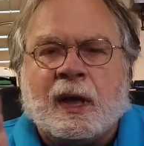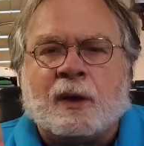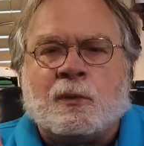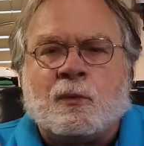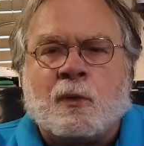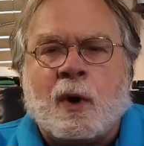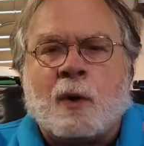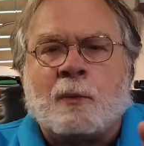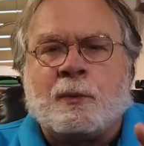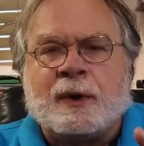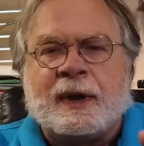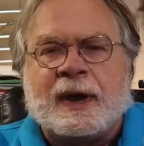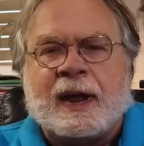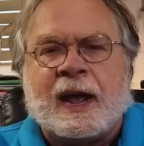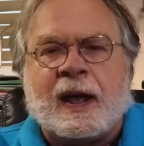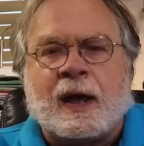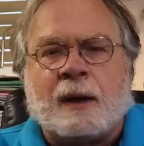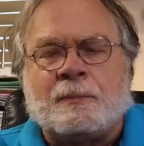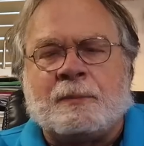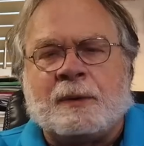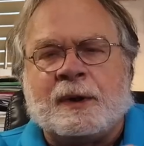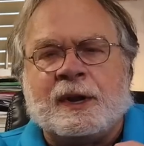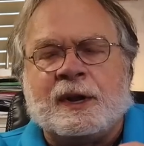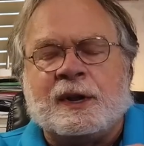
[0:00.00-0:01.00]
And what would
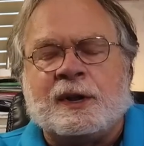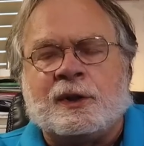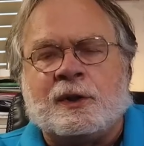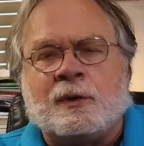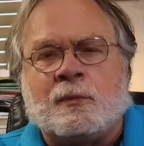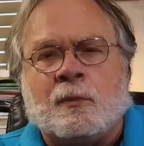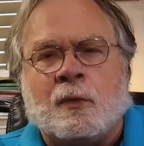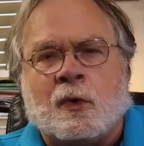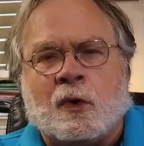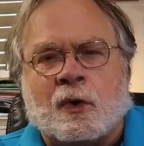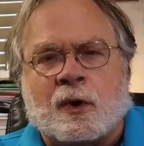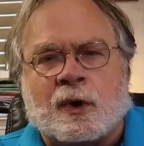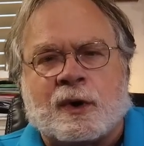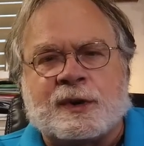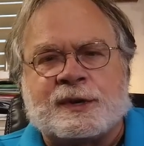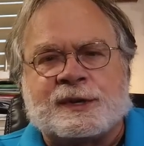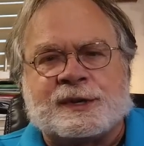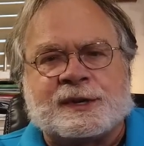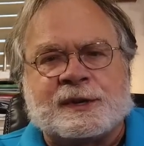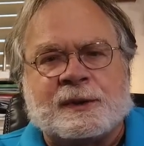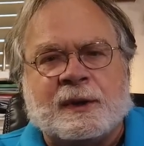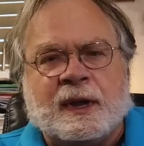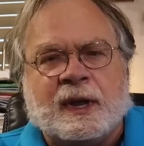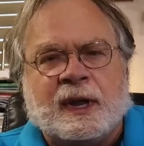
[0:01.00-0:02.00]
happen in the
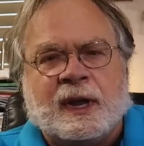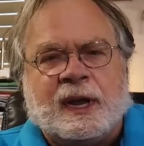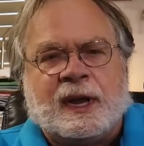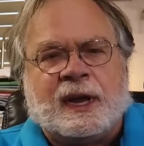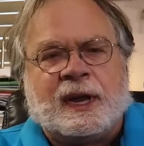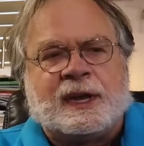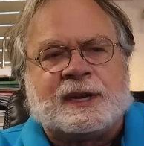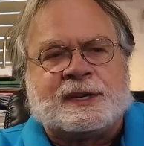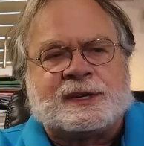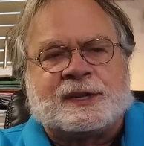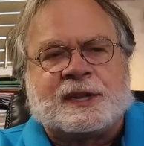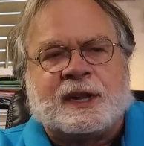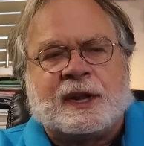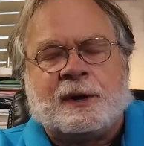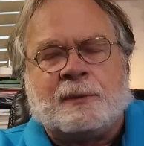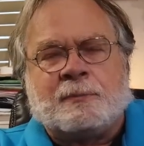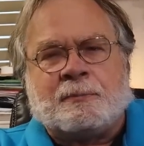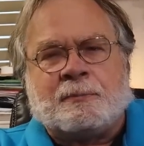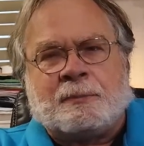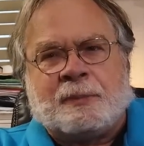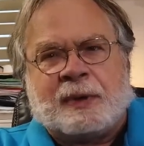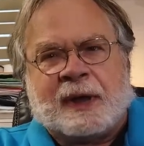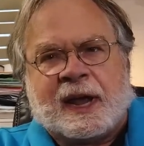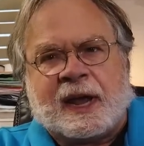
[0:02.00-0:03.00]
Morse is that a
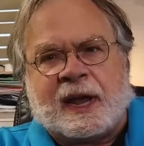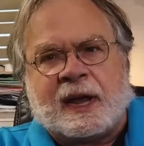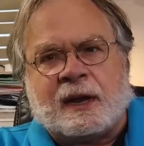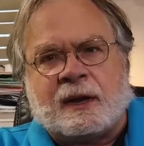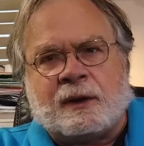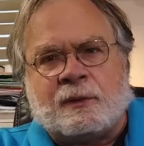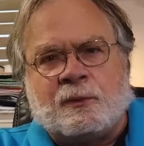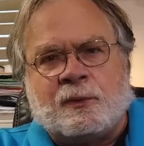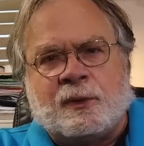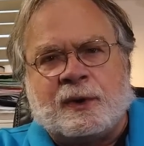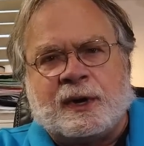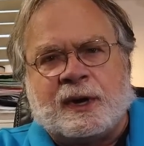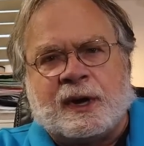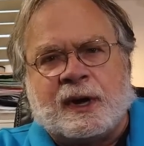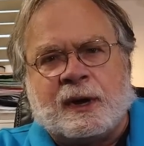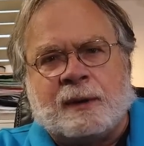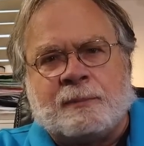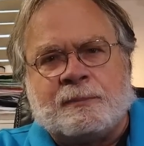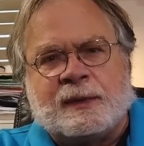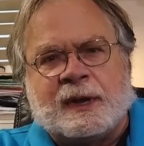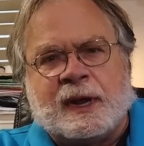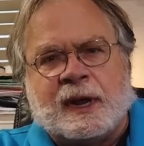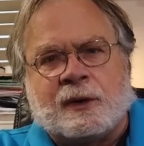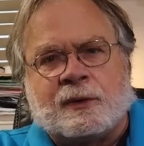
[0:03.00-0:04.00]
pen would
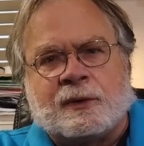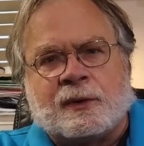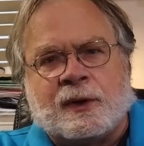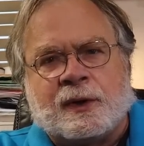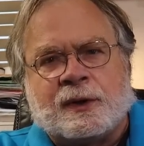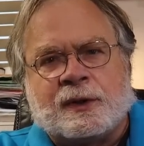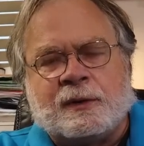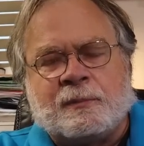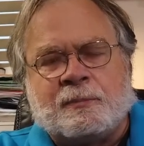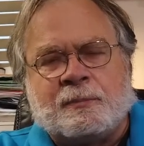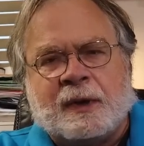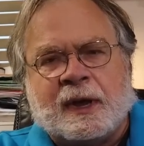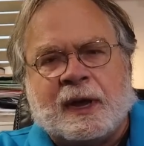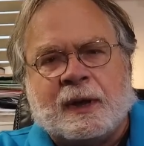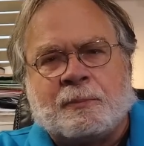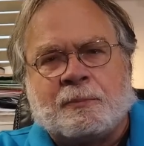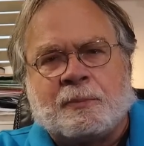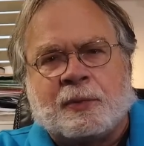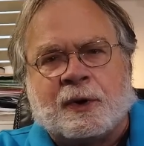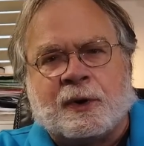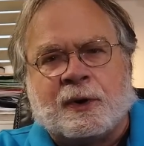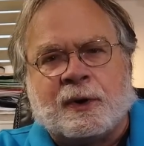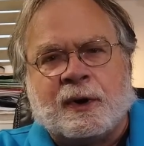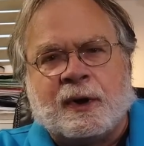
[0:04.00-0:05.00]
come down on the
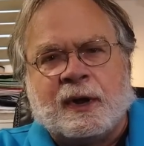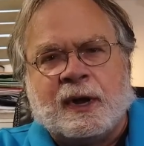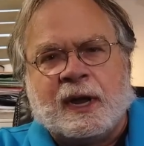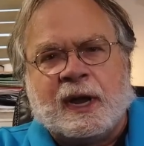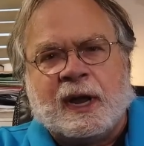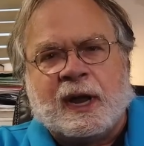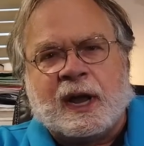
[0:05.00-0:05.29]
paper